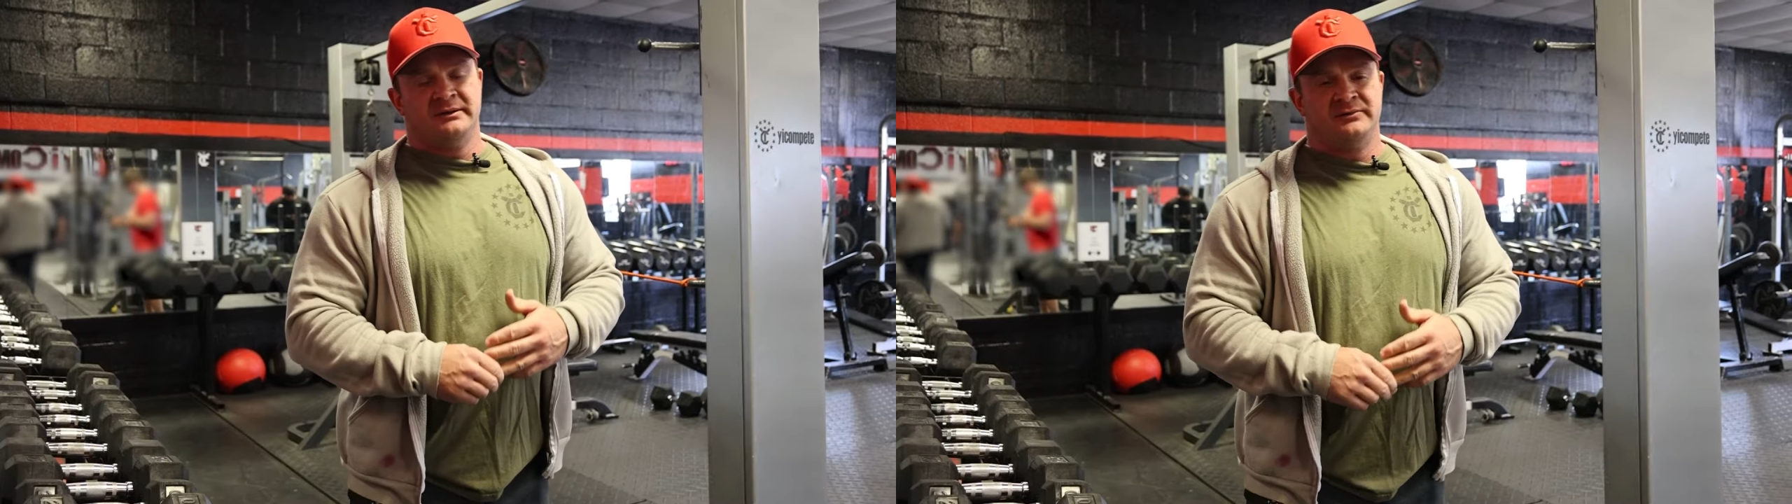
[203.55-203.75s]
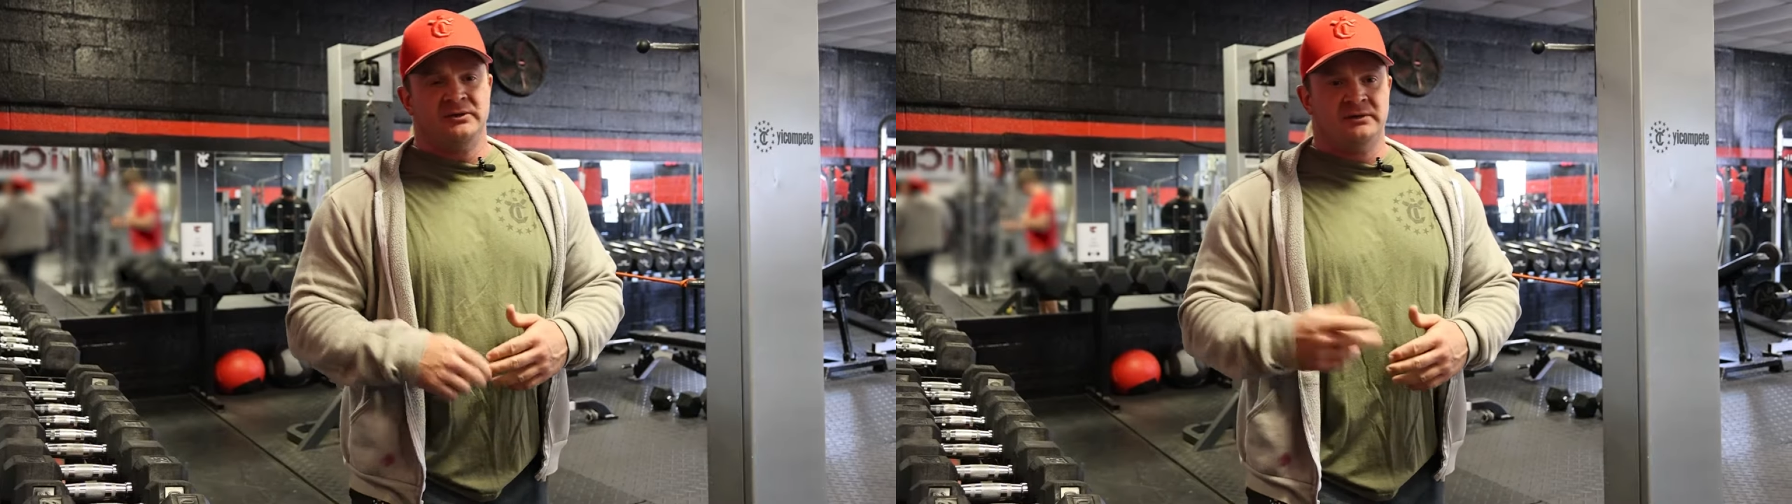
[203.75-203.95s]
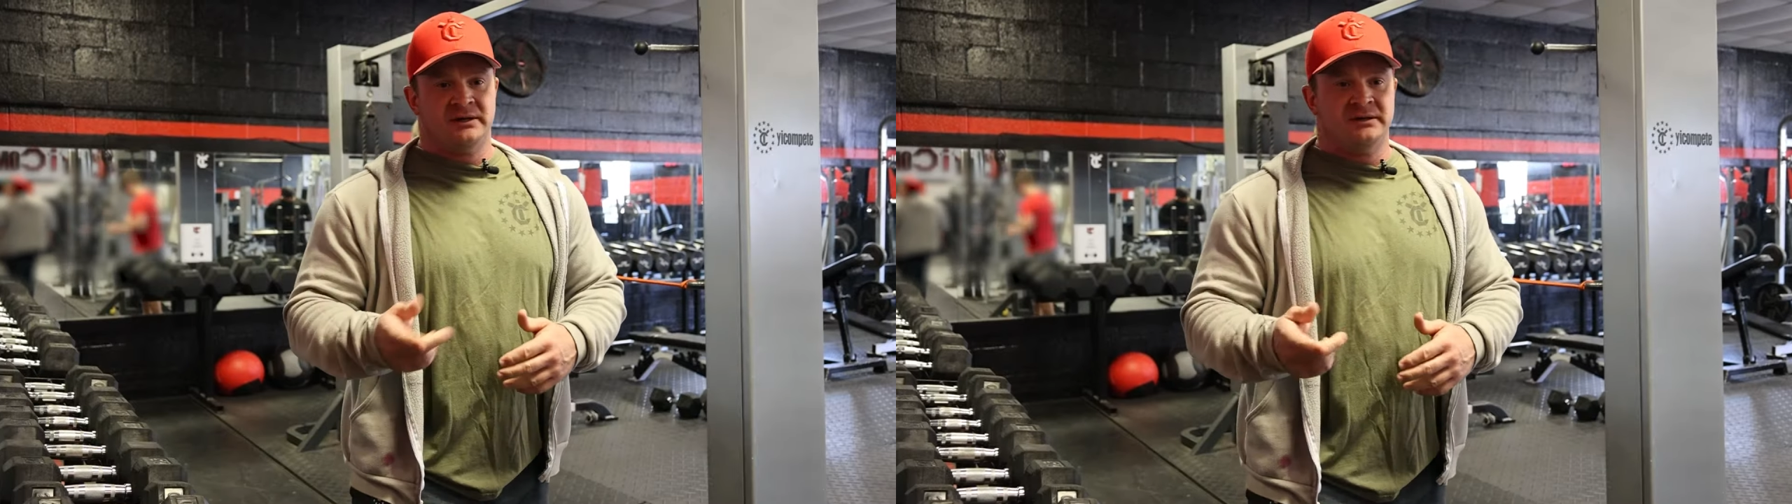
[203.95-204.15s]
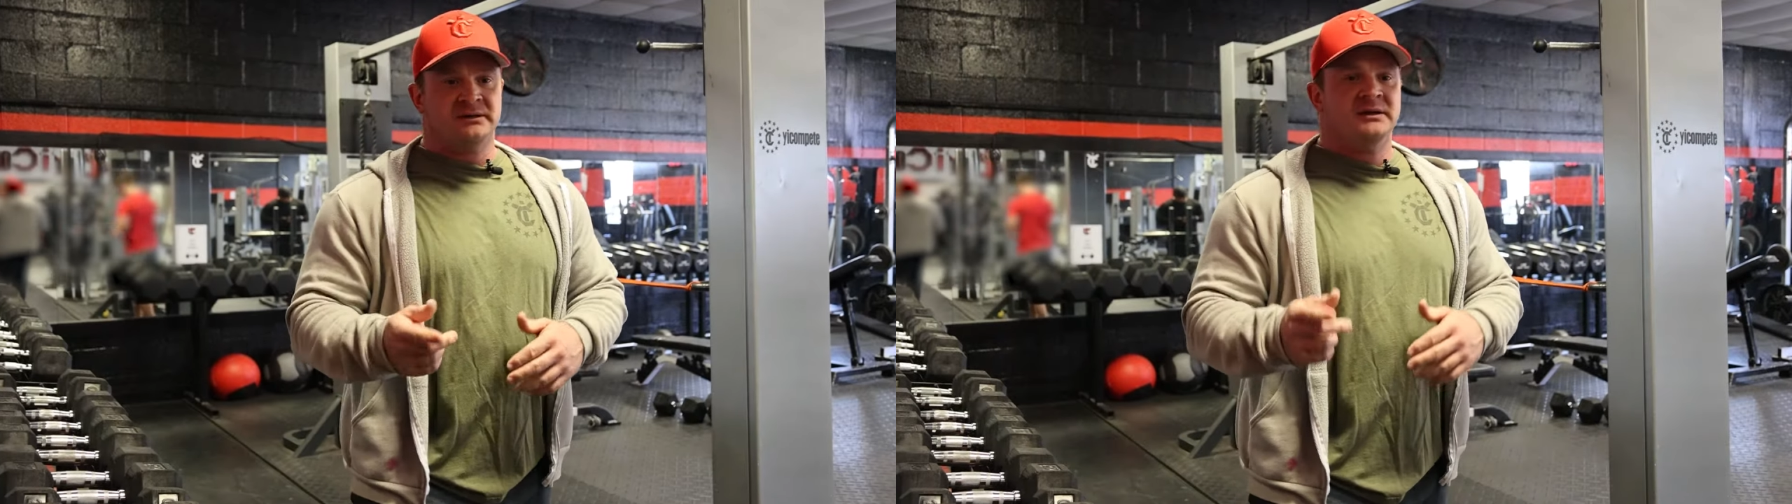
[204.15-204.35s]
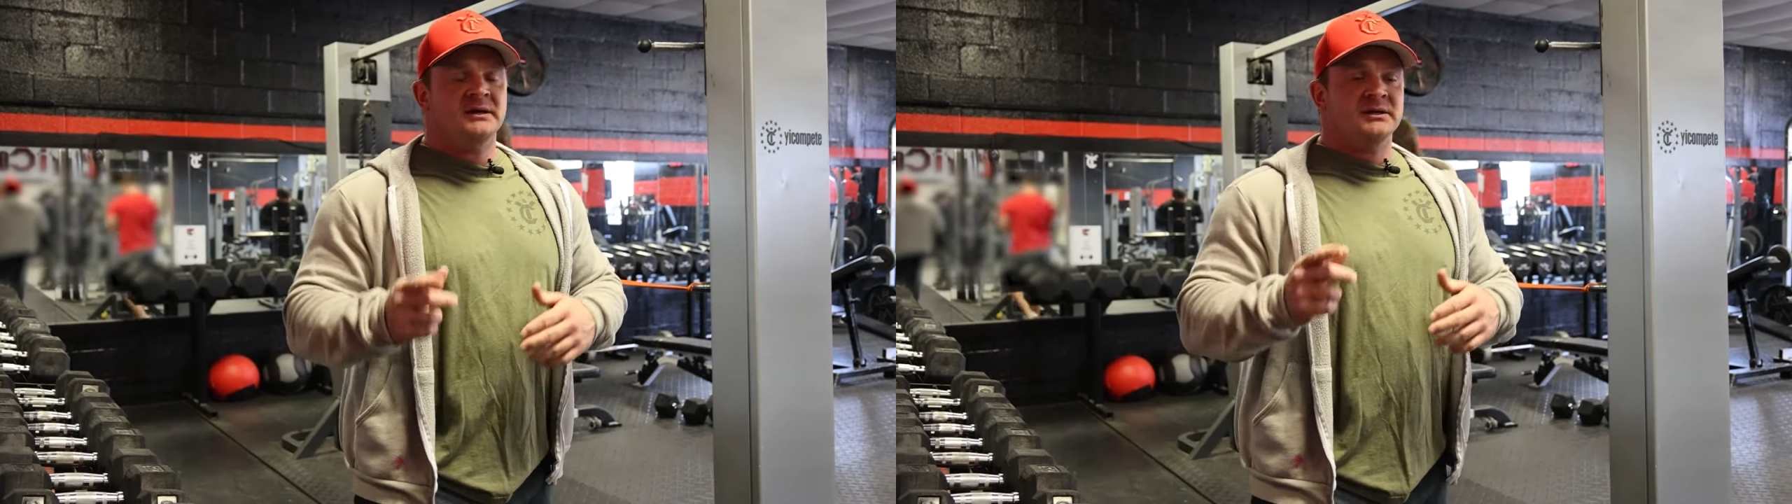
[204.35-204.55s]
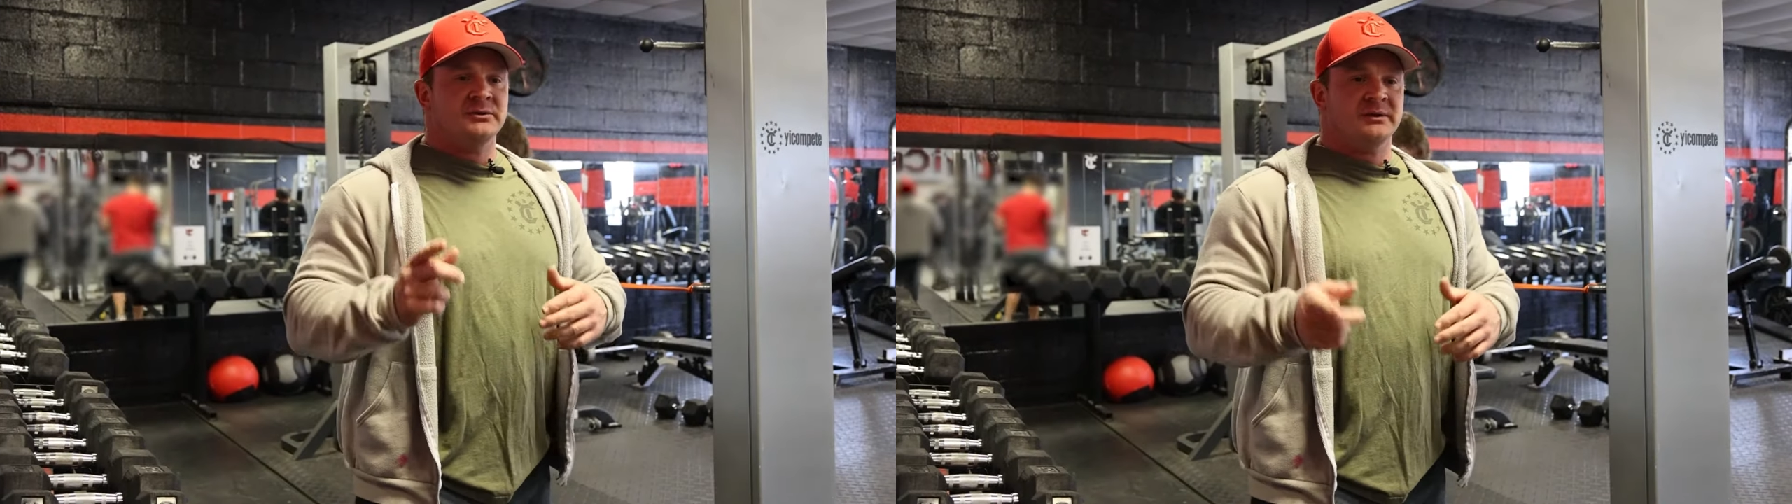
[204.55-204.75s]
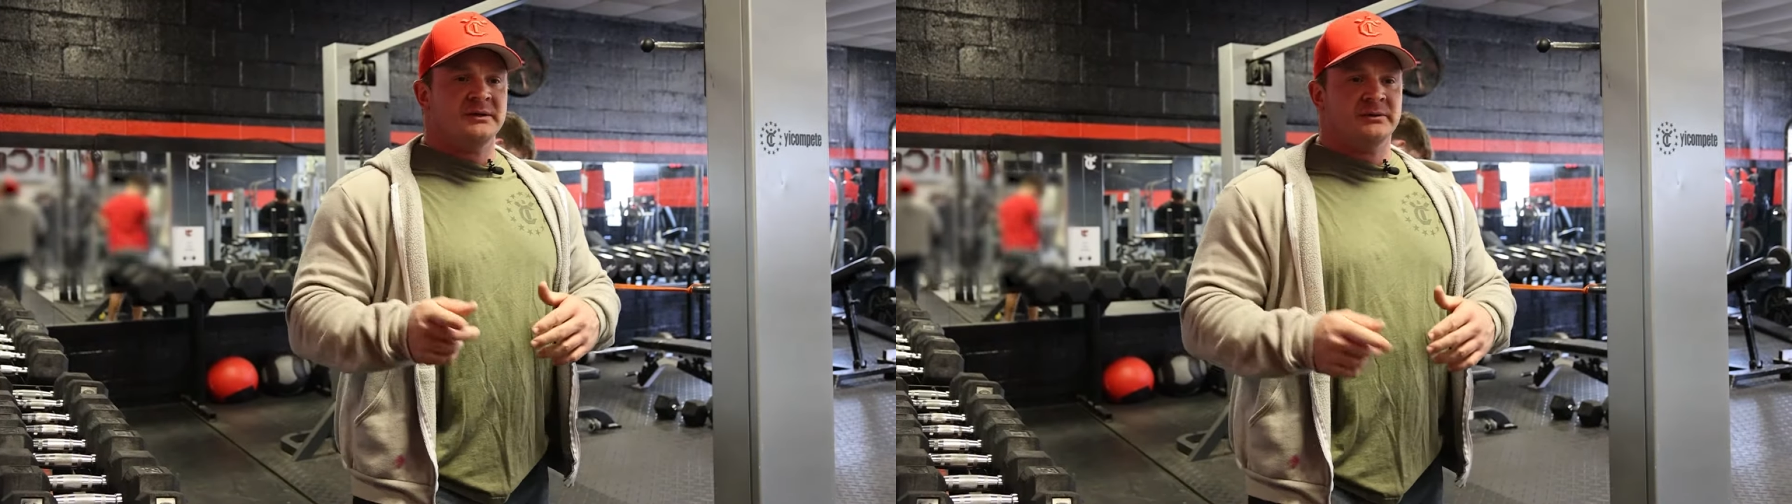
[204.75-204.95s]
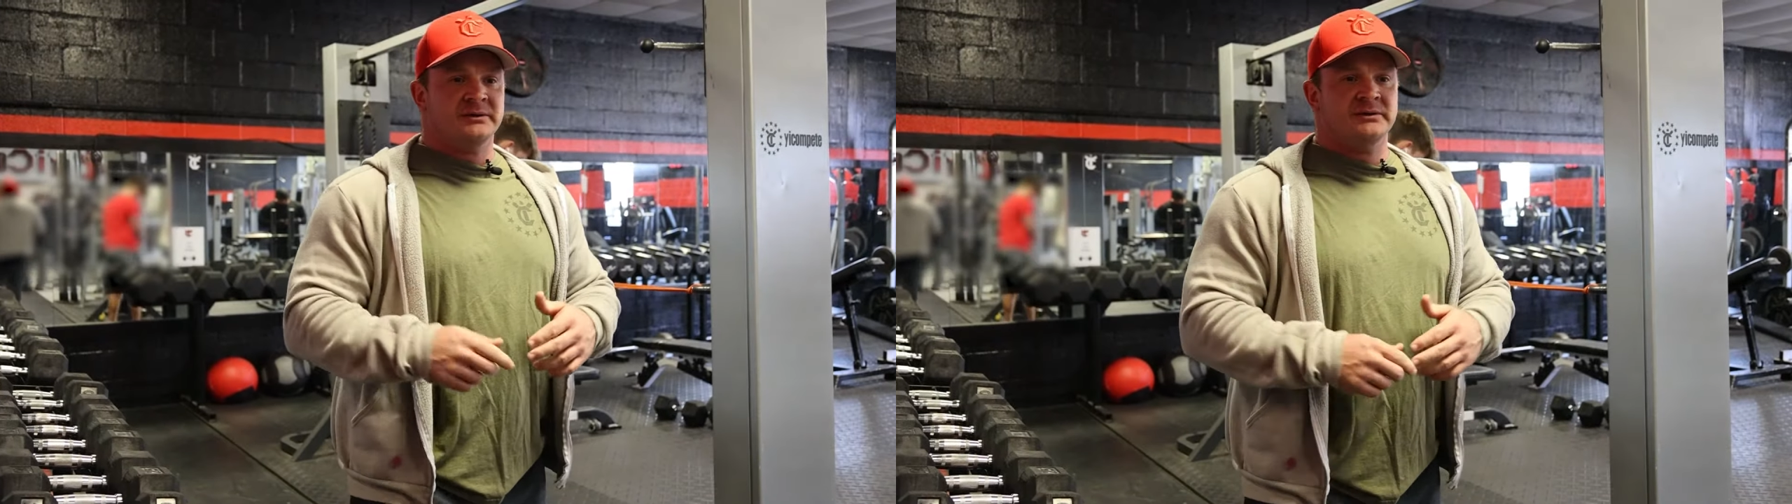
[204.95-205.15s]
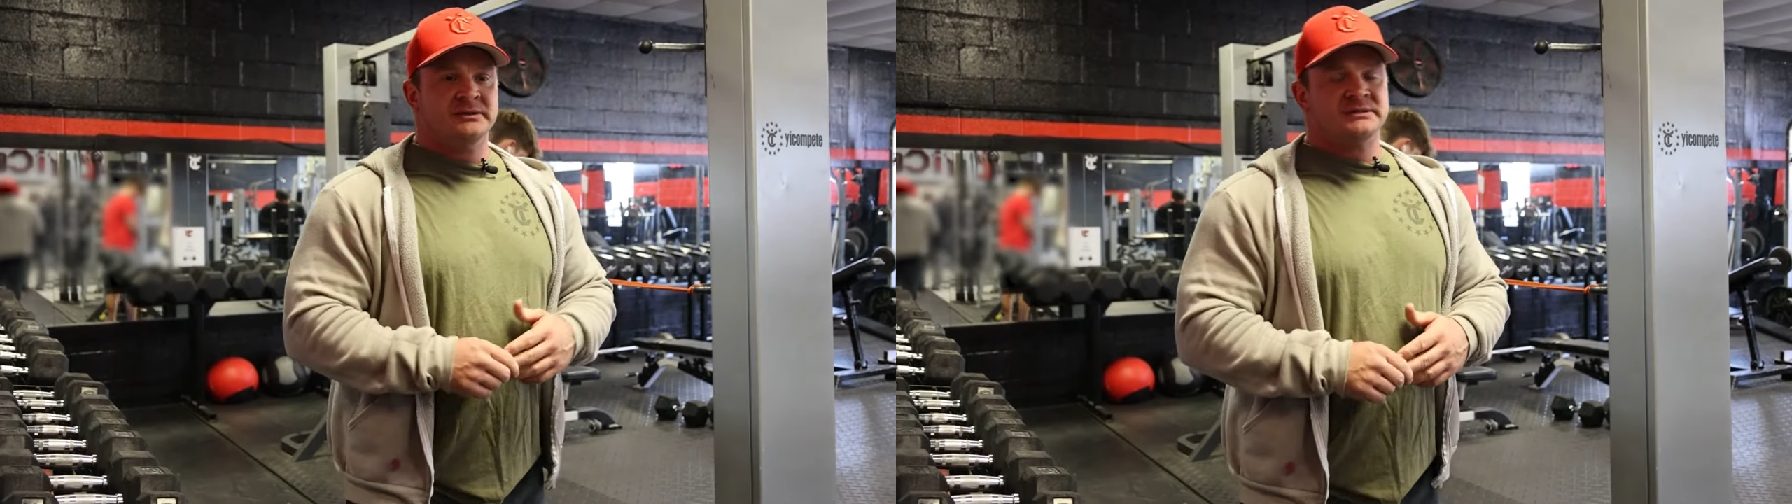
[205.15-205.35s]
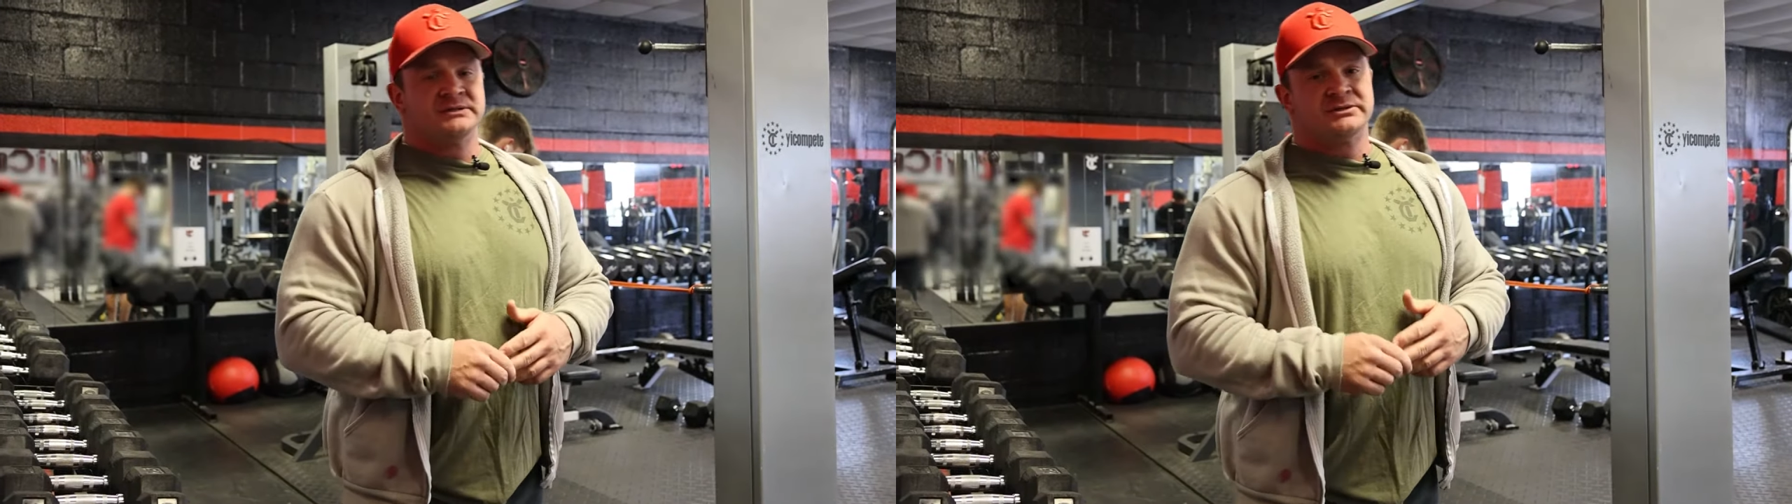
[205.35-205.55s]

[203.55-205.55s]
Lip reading: If you're young, you really want to do this to